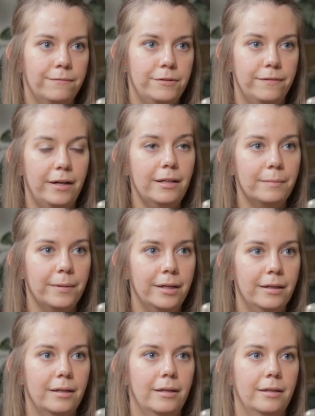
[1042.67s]

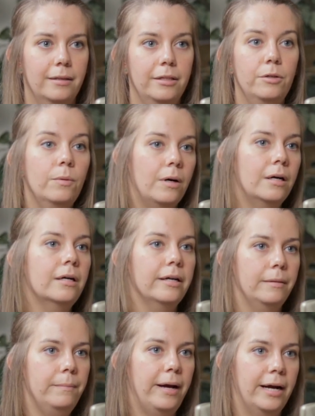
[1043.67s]
development, then you are
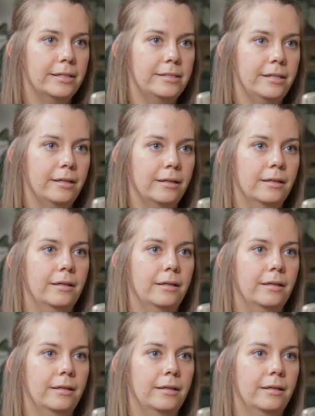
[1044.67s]
impacting